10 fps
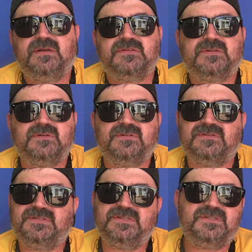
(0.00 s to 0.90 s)
So
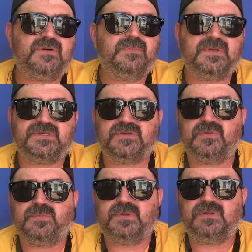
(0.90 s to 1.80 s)
just don't be
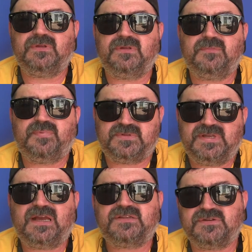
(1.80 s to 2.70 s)
stupid.
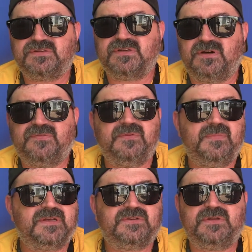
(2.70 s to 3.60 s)
Protect yourself and
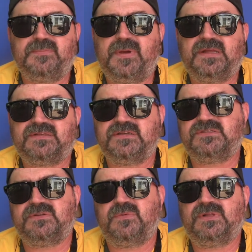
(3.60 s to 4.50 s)
make sure you pay
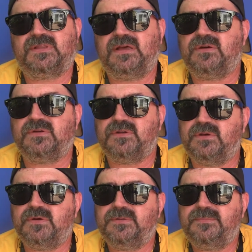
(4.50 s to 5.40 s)
attention to what the hell you're
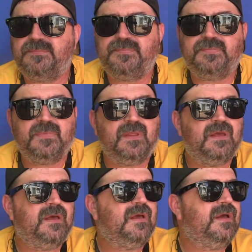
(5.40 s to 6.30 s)
doing.
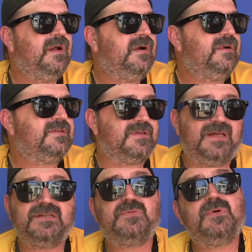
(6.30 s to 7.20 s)
So
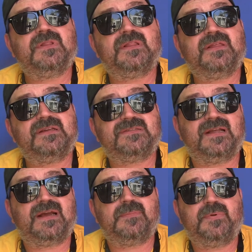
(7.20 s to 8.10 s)
that's one of the things
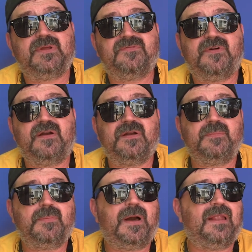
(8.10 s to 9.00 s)
I got pretty fired
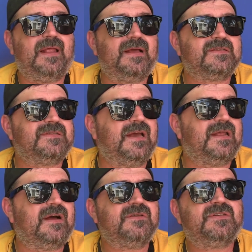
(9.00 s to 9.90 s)
up about last night.
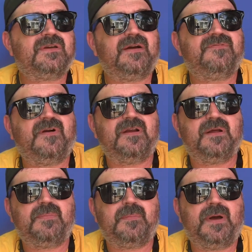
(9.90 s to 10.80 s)
I also got fired
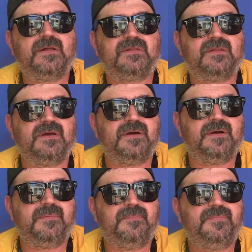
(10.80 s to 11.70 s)
up about,
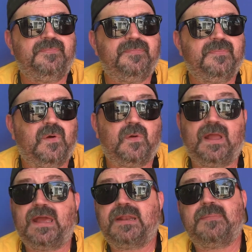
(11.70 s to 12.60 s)
um, or
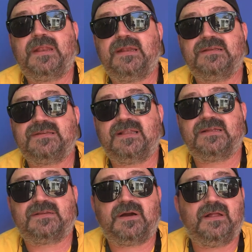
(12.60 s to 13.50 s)
animated as I
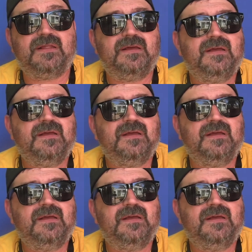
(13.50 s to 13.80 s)
like to call it,